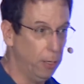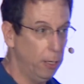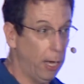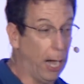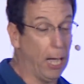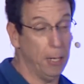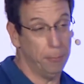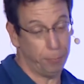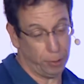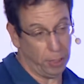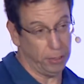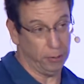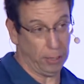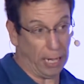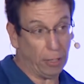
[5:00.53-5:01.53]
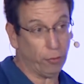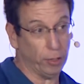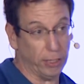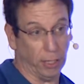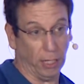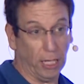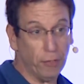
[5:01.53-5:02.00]
And actually,
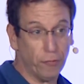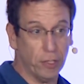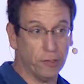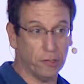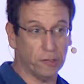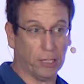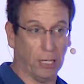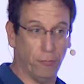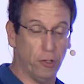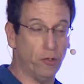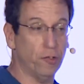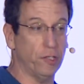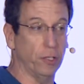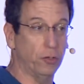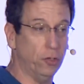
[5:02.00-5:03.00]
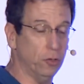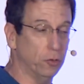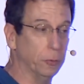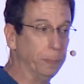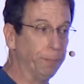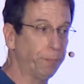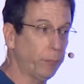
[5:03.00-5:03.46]
the liveness is kind of interesting
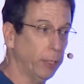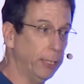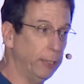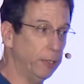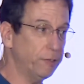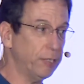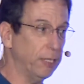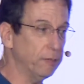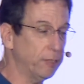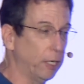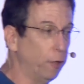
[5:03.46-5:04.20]
too, in the sense that